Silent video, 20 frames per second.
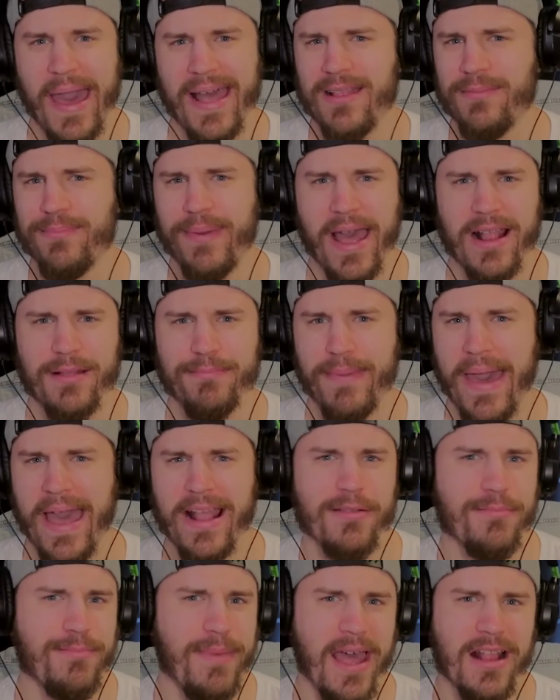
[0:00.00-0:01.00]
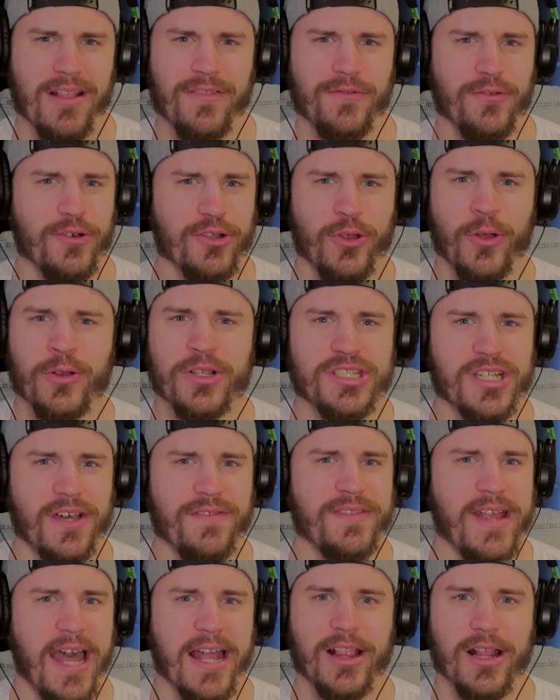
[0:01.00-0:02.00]
bad food. Don't
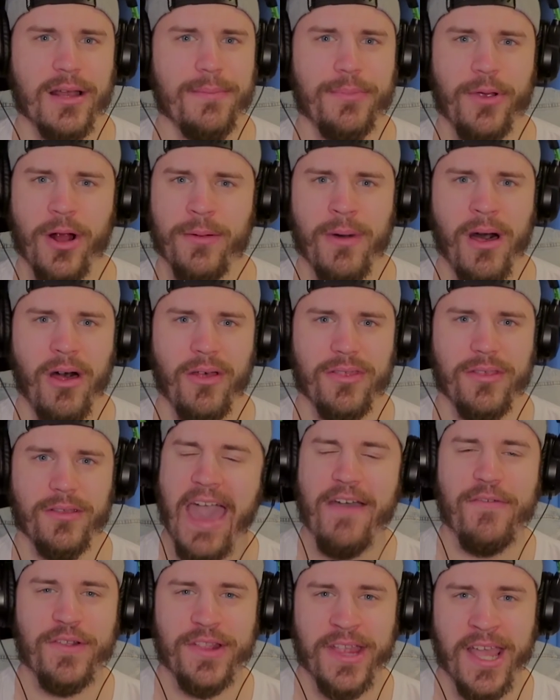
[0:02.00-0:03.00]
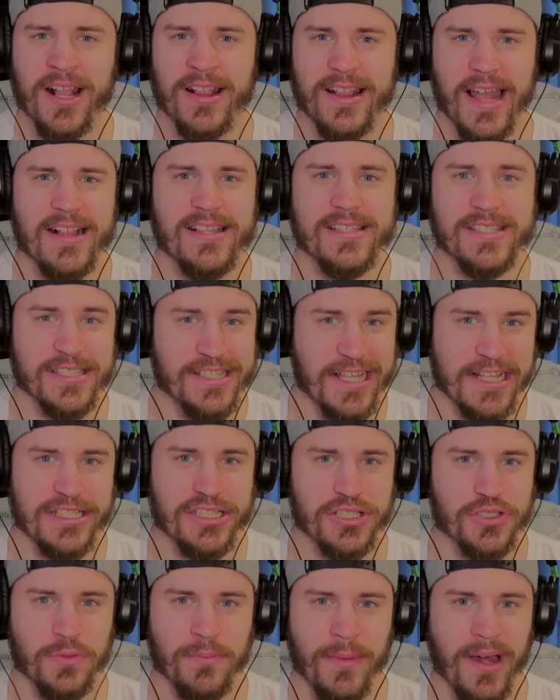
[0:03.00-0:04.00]
shove that up your mouth. Everything that's
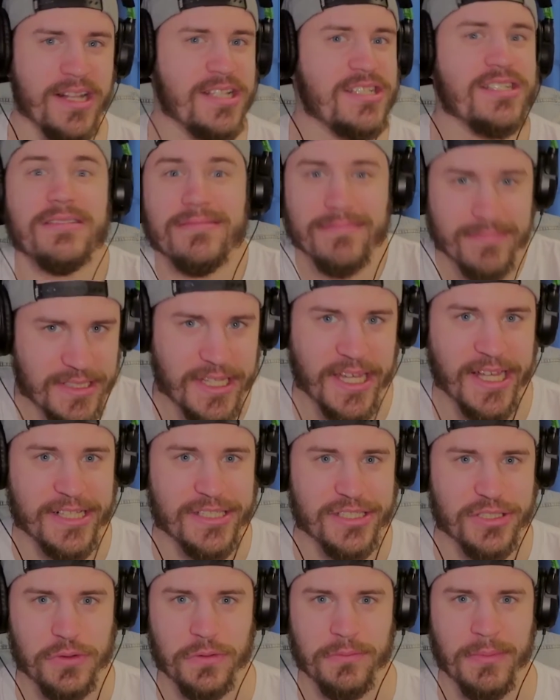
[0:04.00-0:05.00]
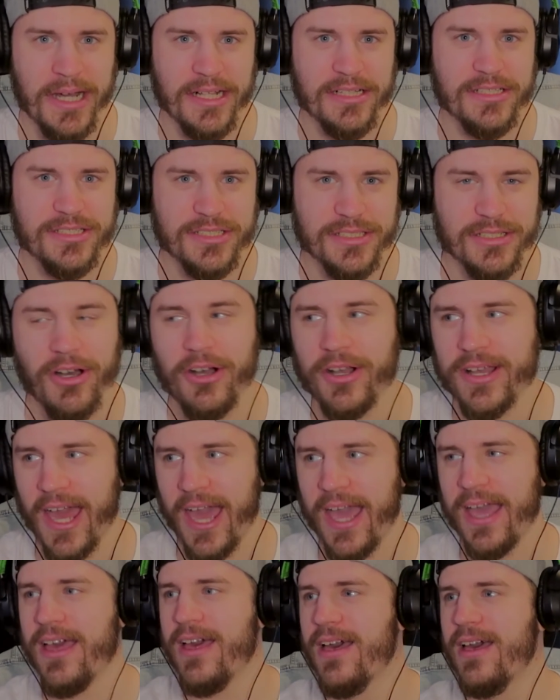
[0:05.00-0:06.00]
eats too much,
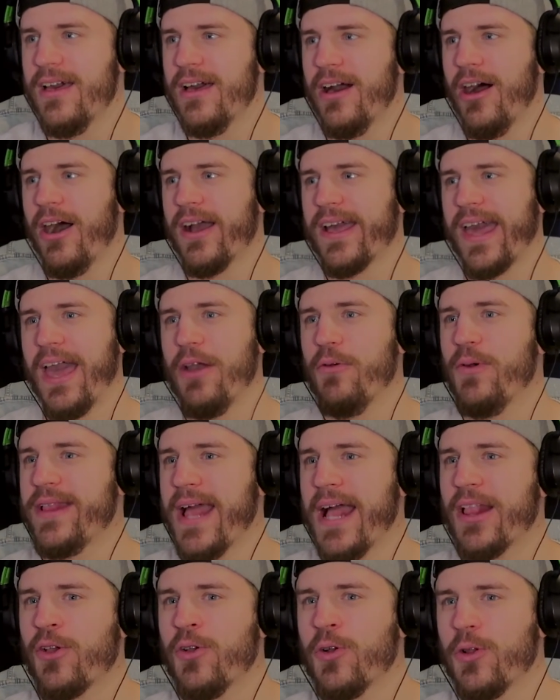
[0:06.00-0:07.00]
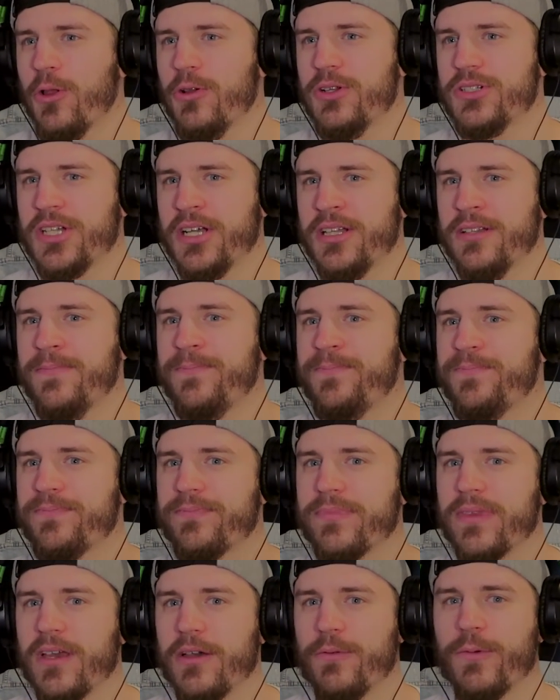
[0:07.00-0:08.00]
okay? Okay, with that conclusion,
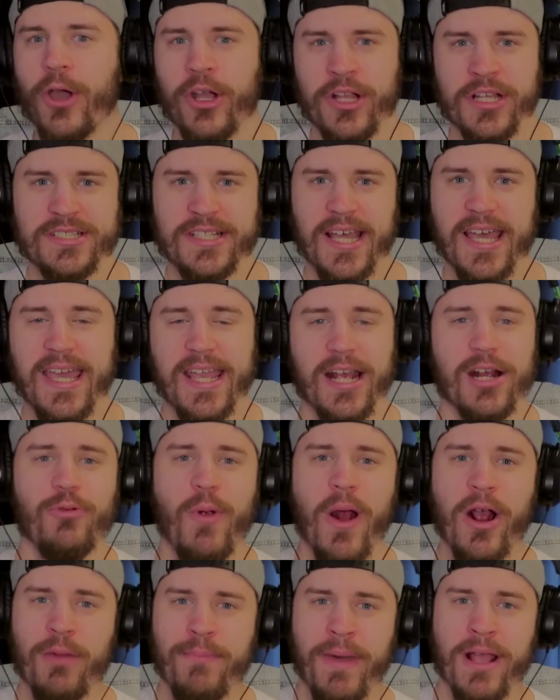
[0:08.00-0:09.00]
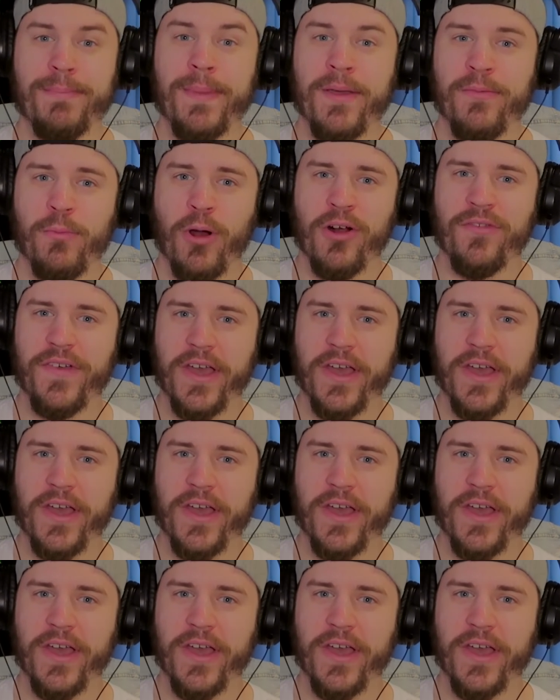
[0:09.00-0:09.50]
we're gonna stay here. Recommend me more